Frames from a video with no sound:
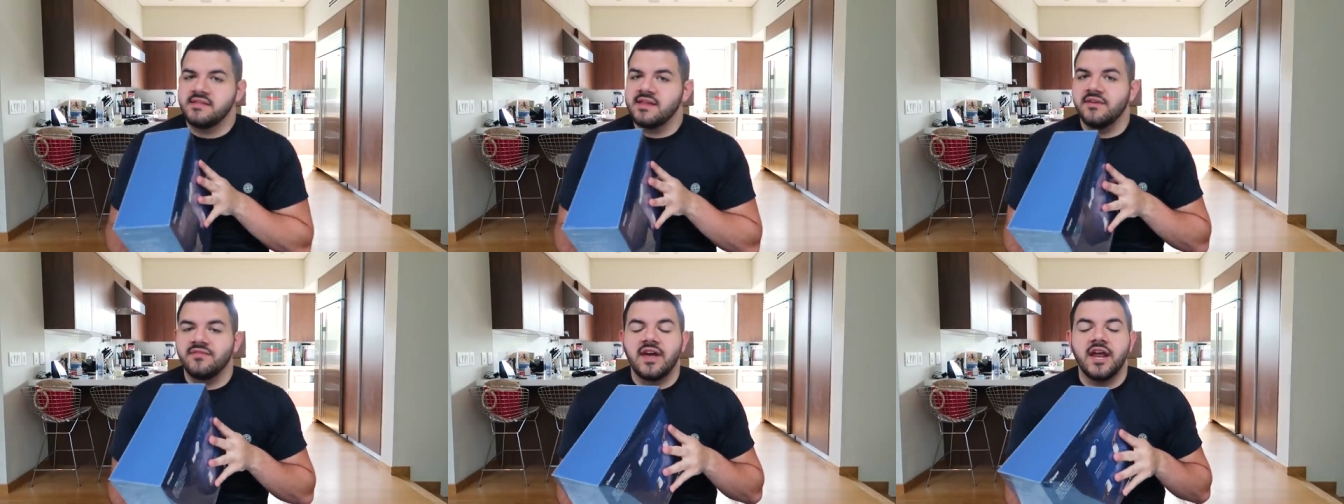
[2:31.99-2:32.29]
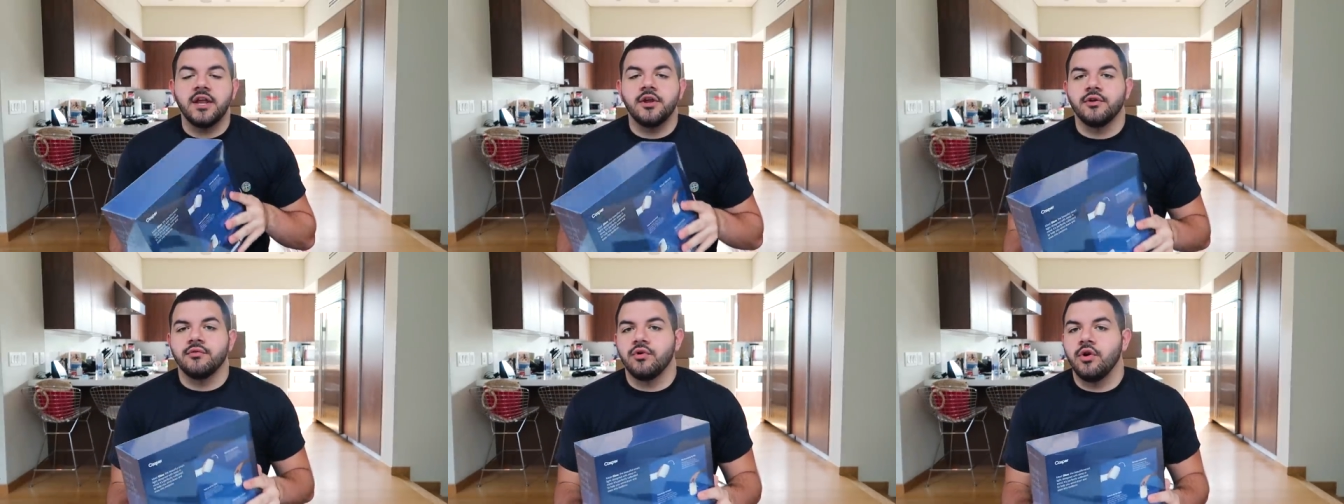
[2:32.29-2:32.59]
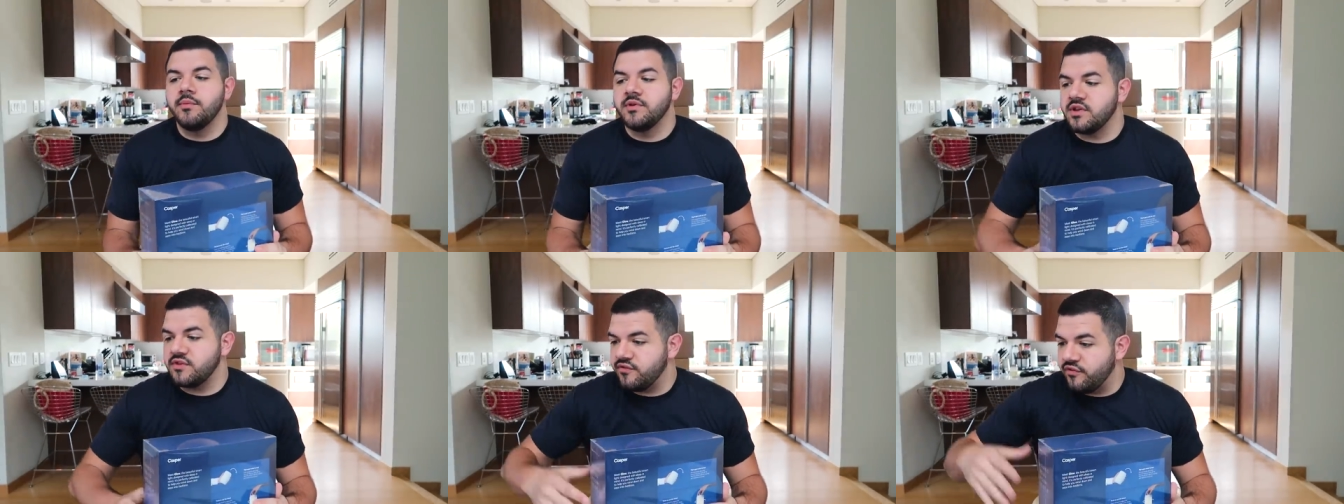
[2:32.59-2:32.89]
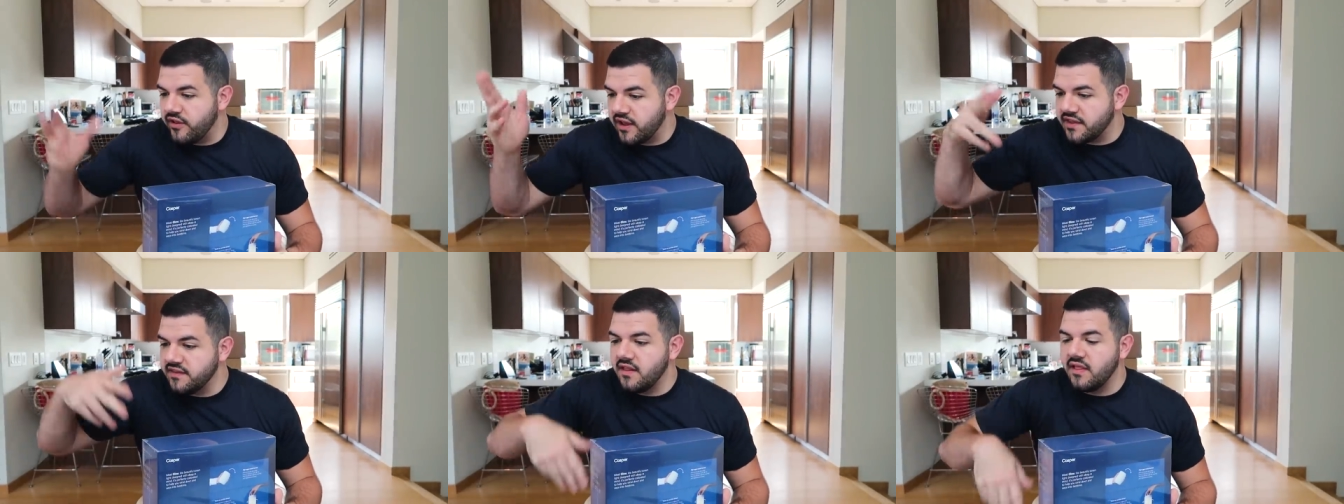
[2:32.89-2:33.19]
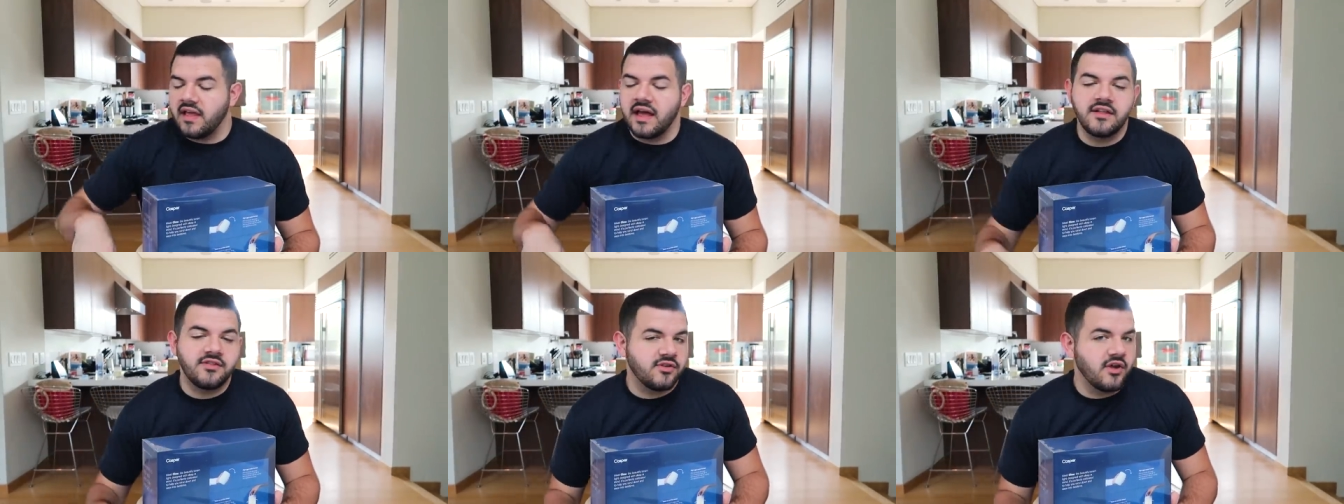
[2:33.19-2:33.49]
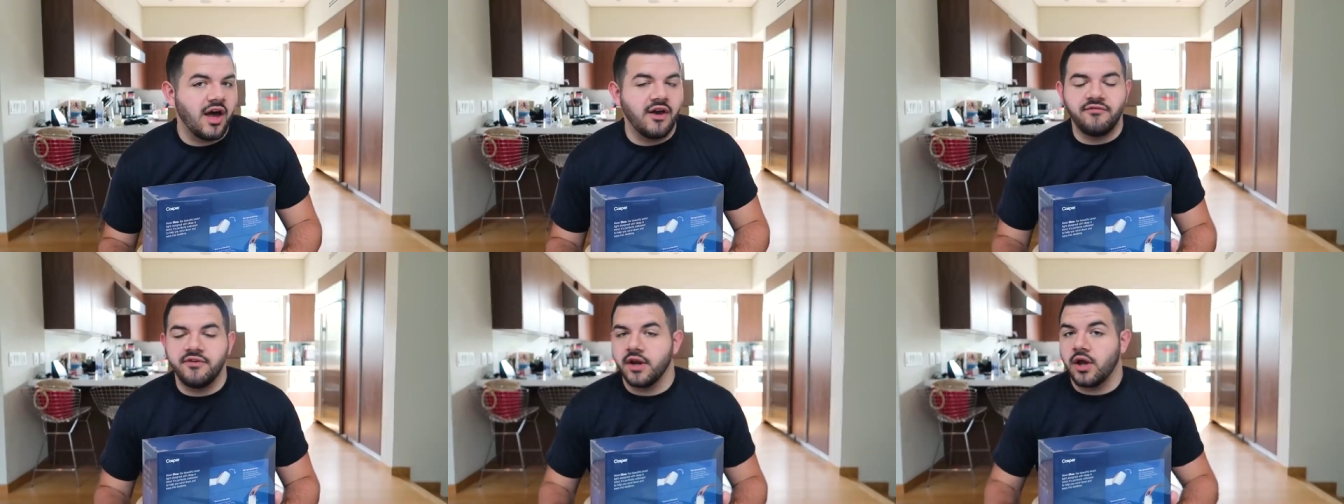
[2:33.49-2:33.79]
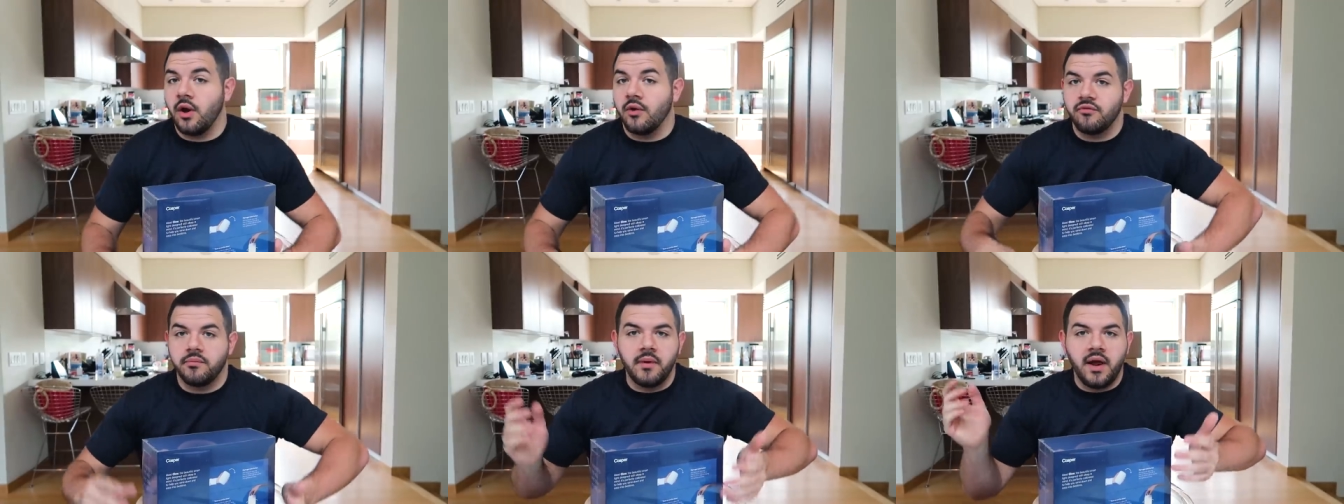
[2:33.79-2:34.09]
Instead of getting a room and just flicking the lights off and it
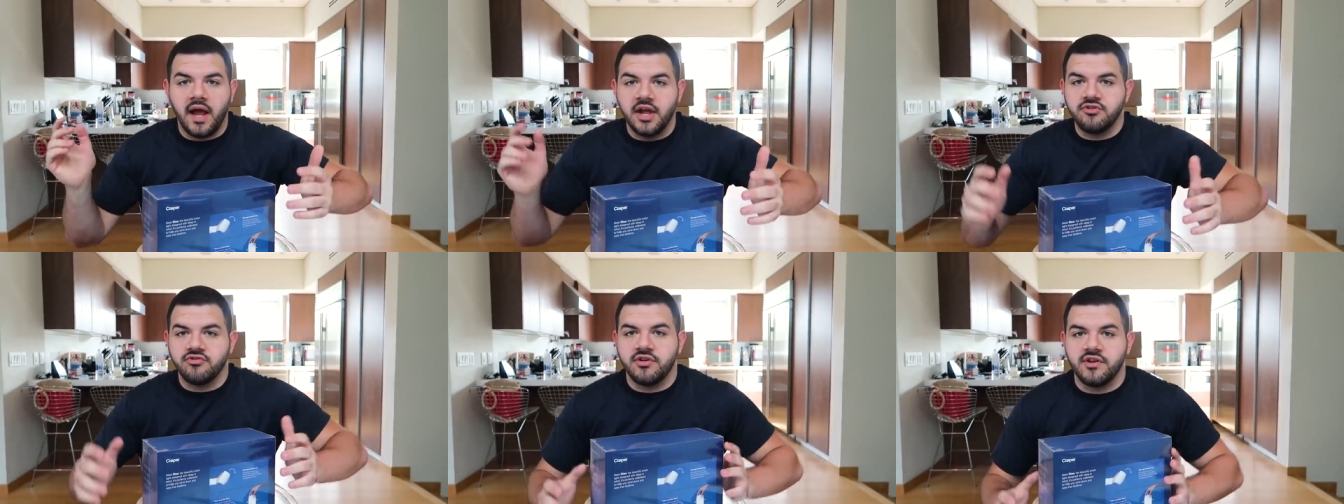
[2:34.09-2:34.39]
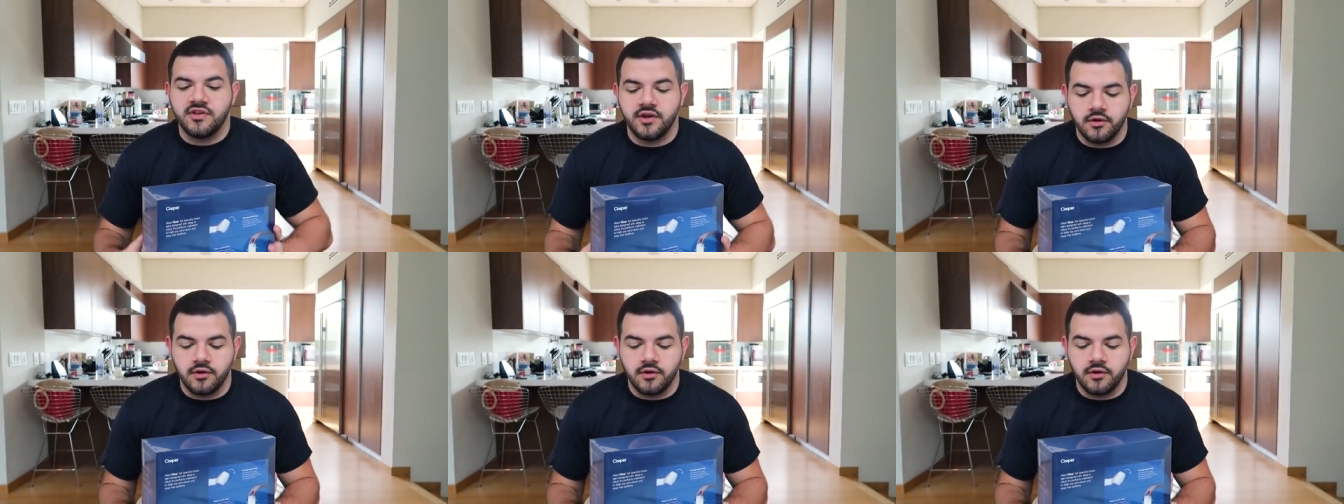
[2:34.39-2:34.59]
going from 100 to